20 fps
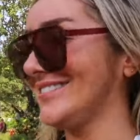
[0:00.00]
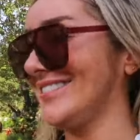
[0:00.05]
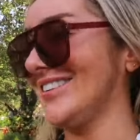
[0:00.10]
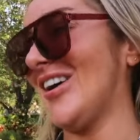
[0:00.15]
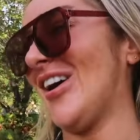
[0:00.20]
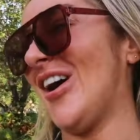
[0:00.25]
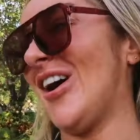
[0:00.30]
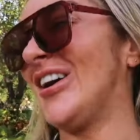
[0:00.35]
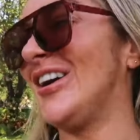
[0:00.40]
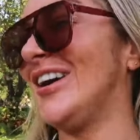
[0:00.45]

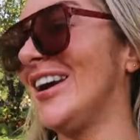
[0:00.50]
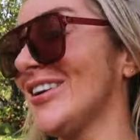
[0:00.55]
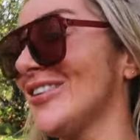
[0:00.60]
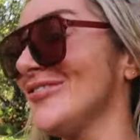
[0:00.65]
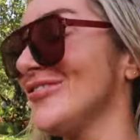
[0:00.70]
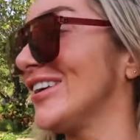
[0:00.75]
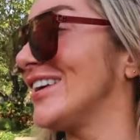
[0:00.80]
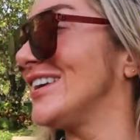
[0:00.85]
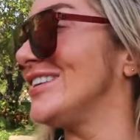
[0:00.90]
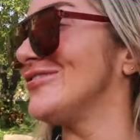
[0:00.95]
No, I
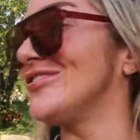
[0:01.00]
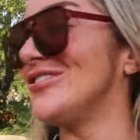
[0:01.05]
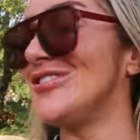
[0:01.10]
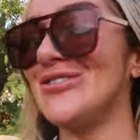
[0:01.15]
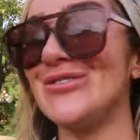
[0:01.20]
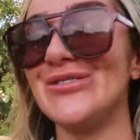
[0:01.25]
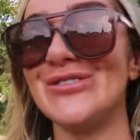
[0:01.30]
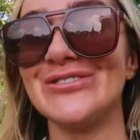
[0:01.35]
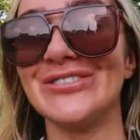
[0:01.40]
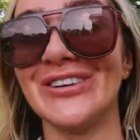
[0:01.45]
don't think he even
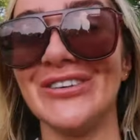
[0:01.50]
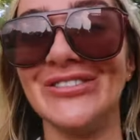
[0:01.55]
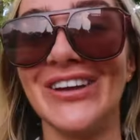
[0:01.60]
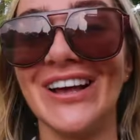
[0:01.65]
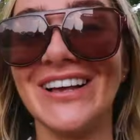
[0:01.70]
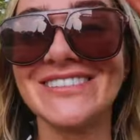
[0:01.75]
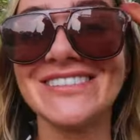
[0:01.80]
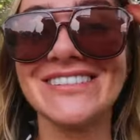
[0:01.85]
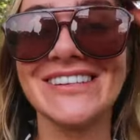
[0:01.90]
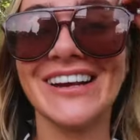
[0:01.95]
knew we were from Leicester.